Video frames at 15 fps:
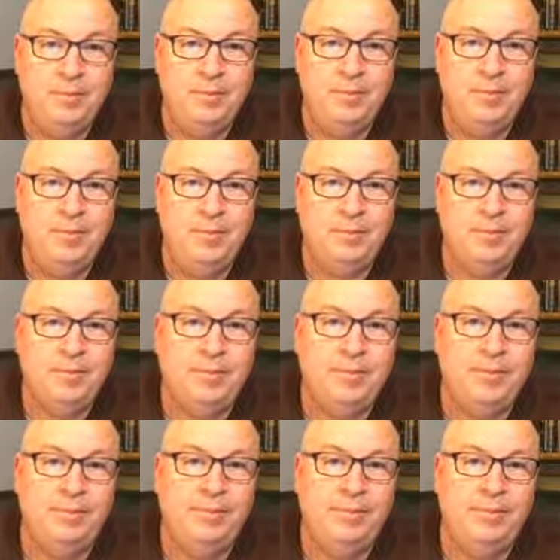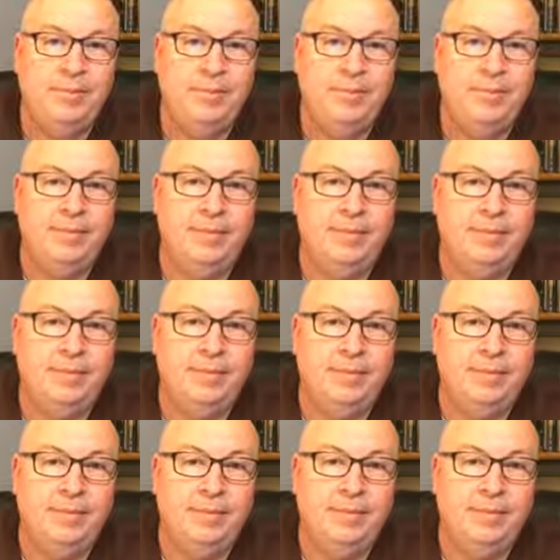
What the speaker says: No one is speaking in this clip.